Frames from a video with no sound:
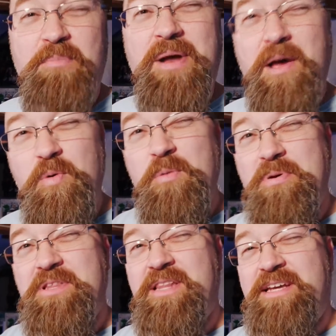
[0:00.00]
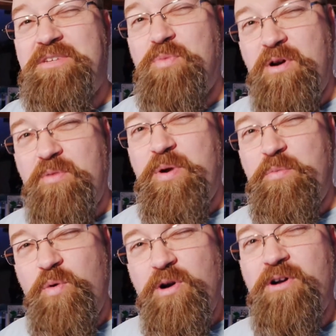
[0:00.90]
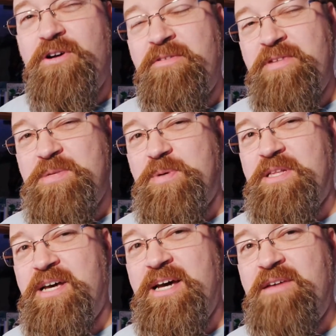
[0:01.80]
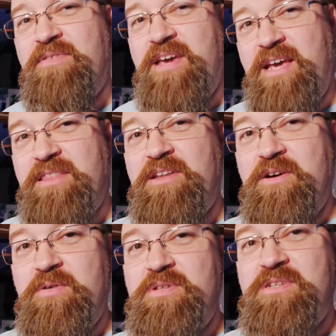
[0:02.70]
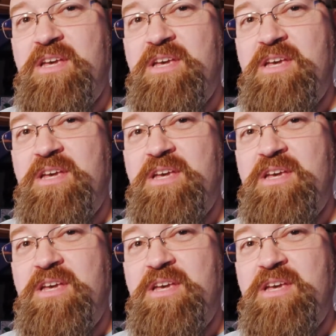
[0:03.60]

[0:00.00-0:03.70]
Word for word: but I will put the link to where we were on Facebook Live in the notes,